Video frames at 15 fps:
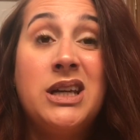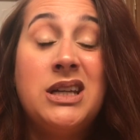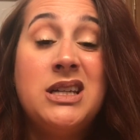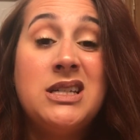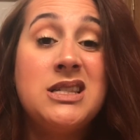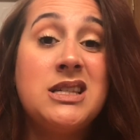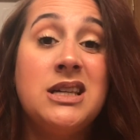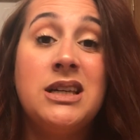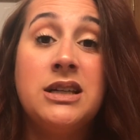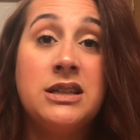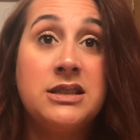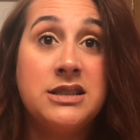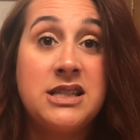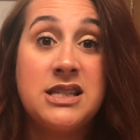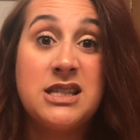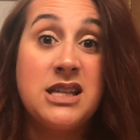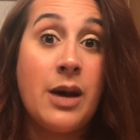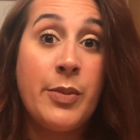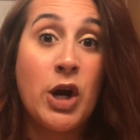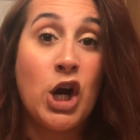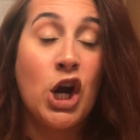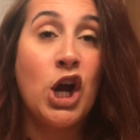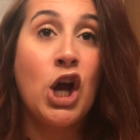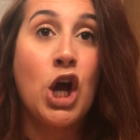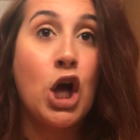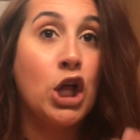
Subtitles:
and easy summer